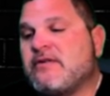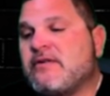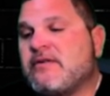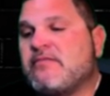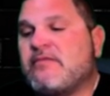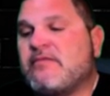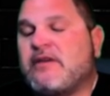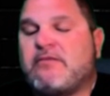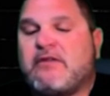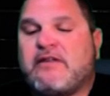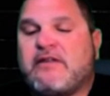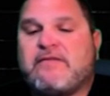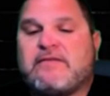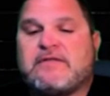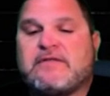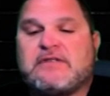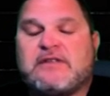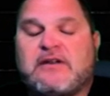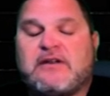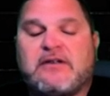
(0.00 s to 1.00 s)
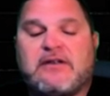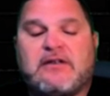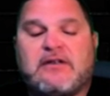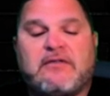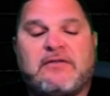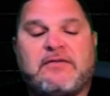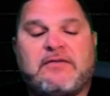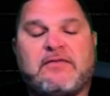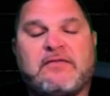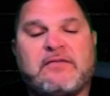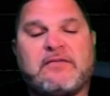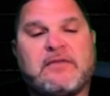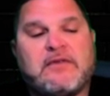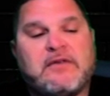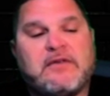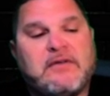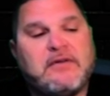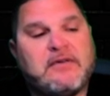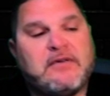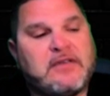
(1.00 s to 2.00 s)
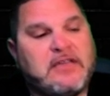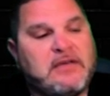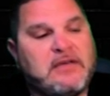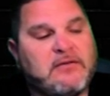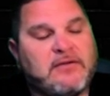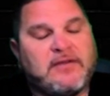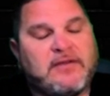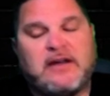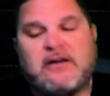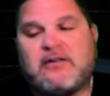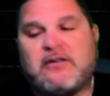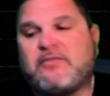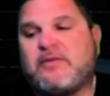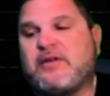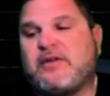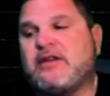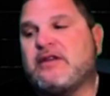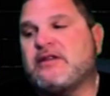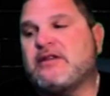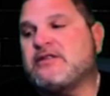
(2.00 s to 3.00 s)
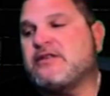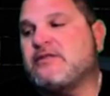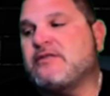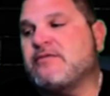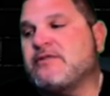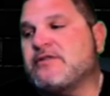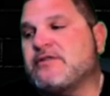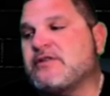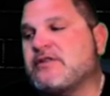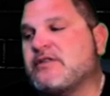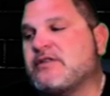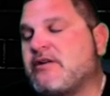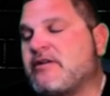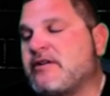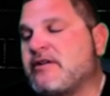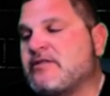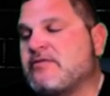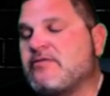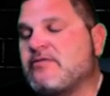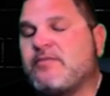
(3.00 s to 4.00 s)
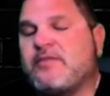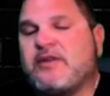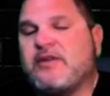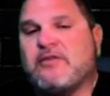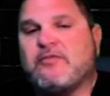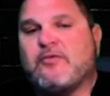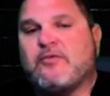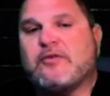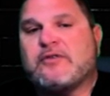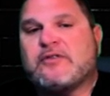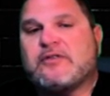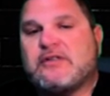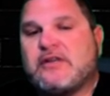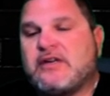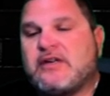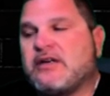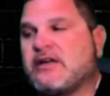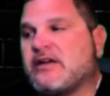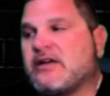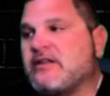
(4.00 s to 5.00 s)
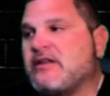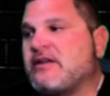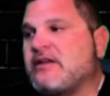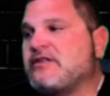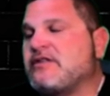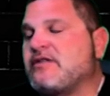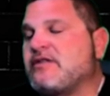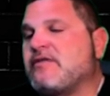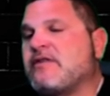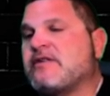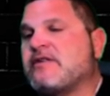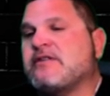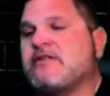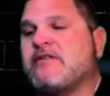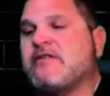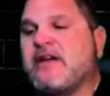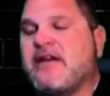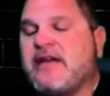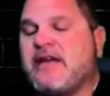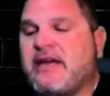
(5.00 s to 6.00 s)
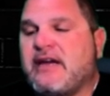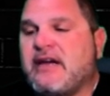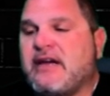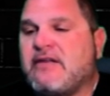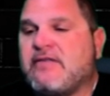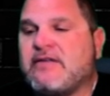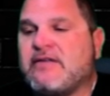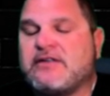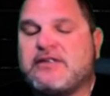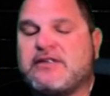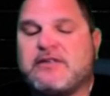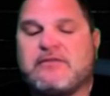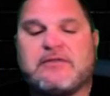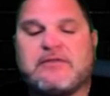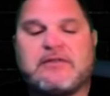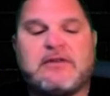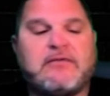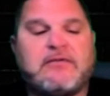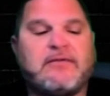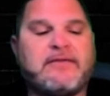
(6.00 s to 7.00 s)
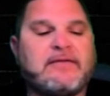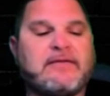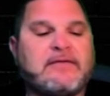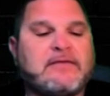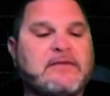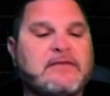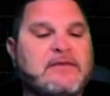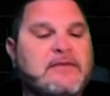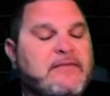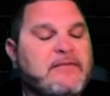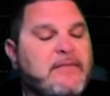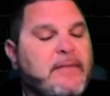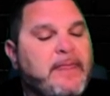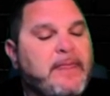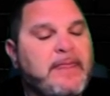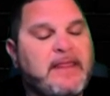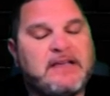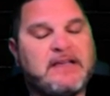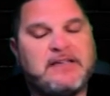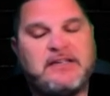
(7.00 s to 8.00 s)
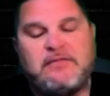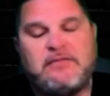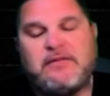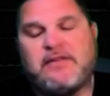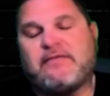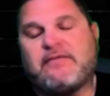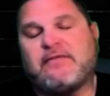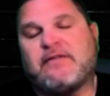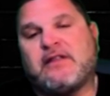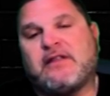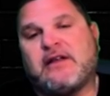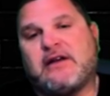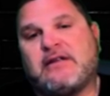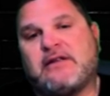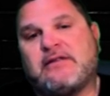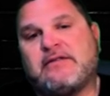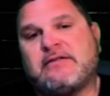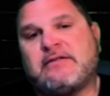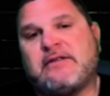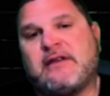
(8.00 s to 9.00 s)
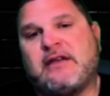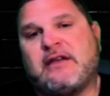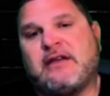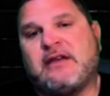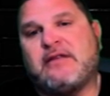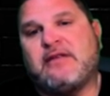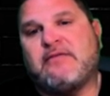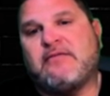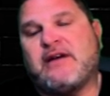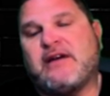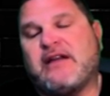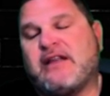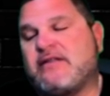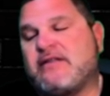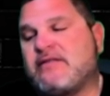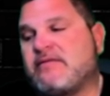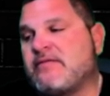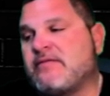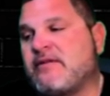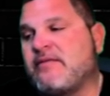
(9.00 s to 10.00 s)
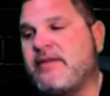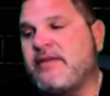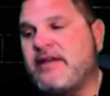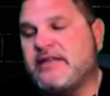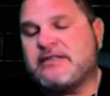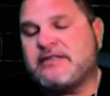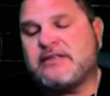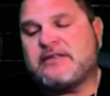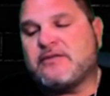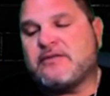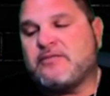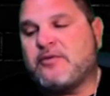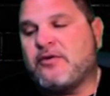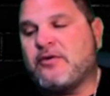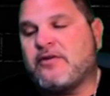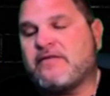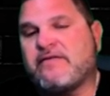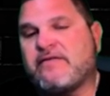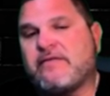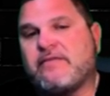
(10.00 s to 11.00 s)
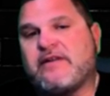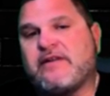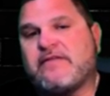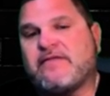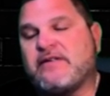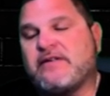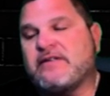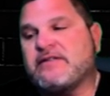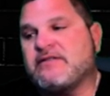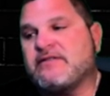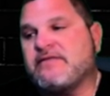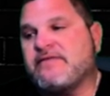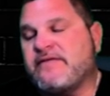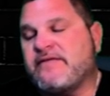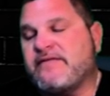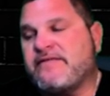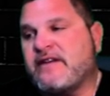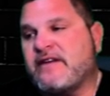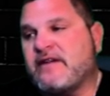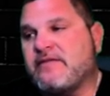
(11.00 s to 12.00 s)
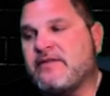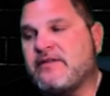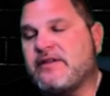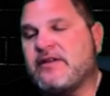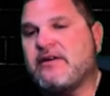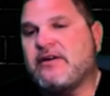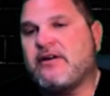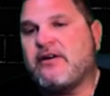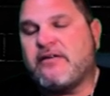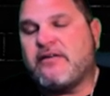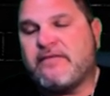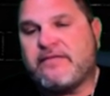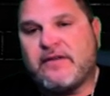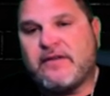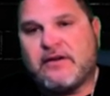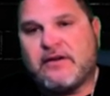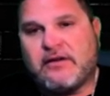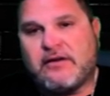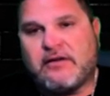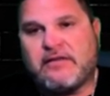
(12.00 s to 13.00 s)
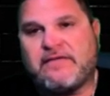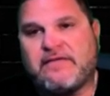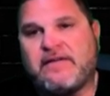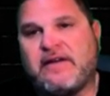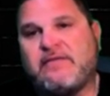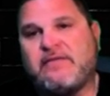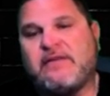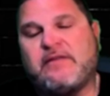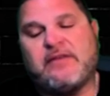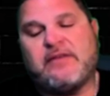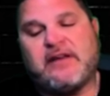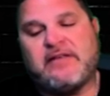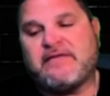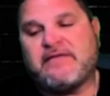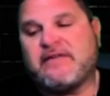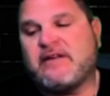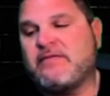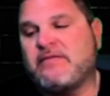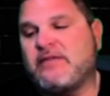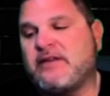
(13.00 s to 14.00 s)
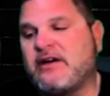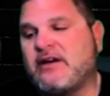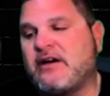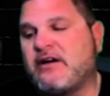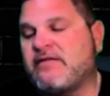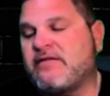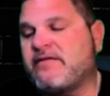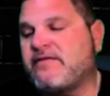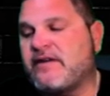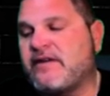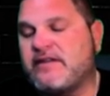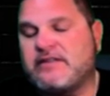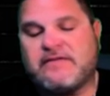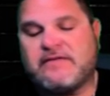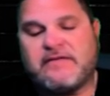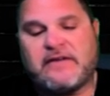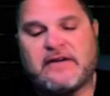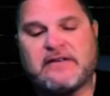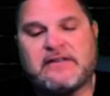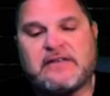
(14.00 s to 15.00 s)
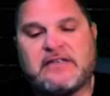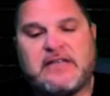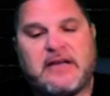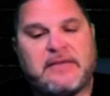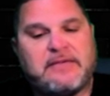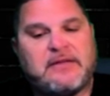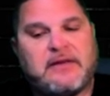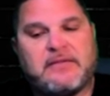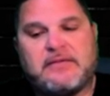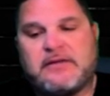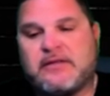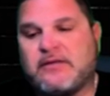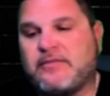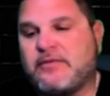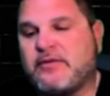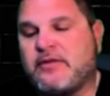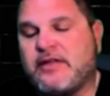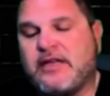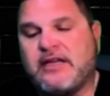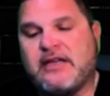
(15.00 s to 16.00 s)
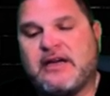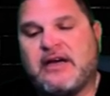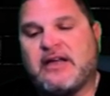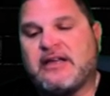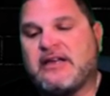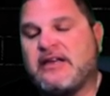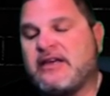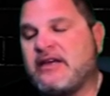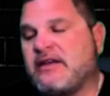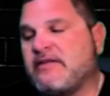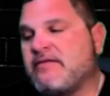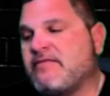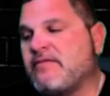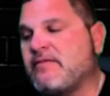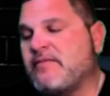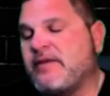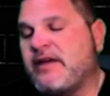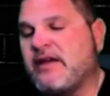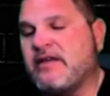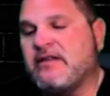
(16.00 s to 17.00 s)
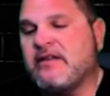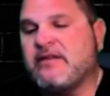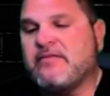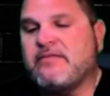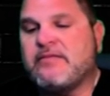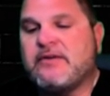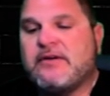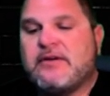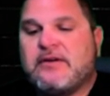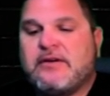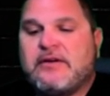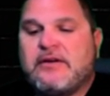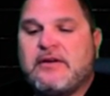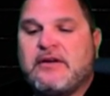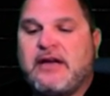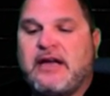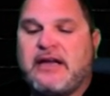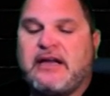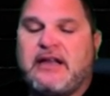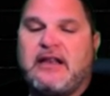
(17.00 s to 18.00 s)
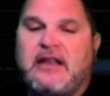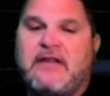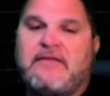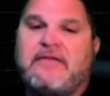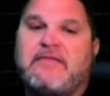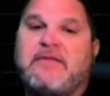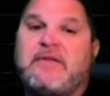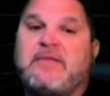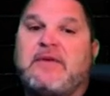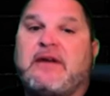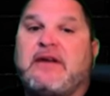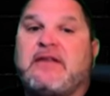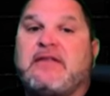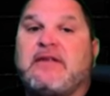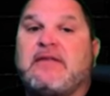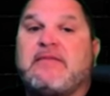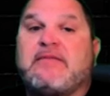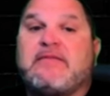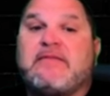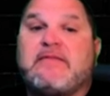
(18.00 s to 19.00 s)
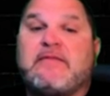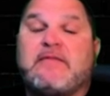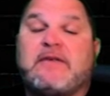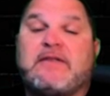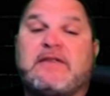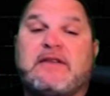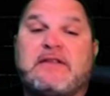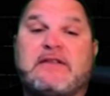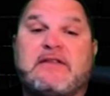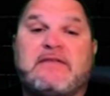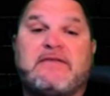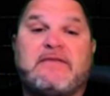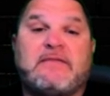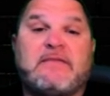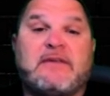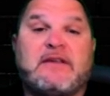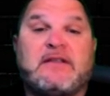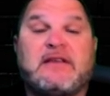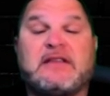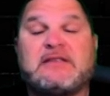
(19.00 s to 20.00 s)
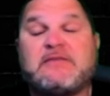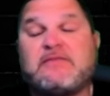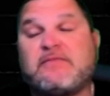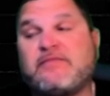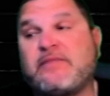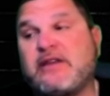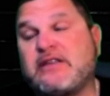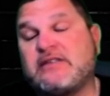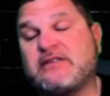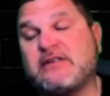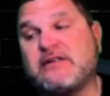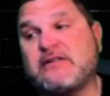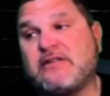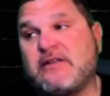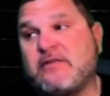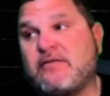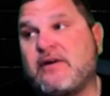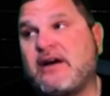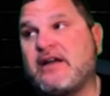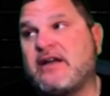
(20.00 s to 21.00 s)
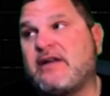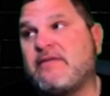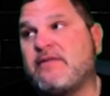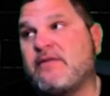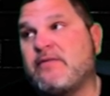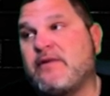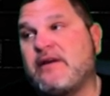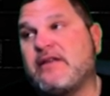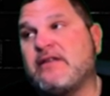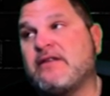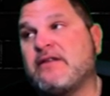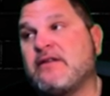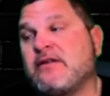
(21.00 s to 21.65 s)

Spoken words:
my wife was starting to go through chemotherapy, and she was just starting to appear more sick. And then she lost her hair, and she went through a lot. And I had amazing support from my friends and family. Her family, my family, our friends of ours stepped up to the plate. I can't repay them. I can never repay them for what they did for me. And that's basically why I'm the way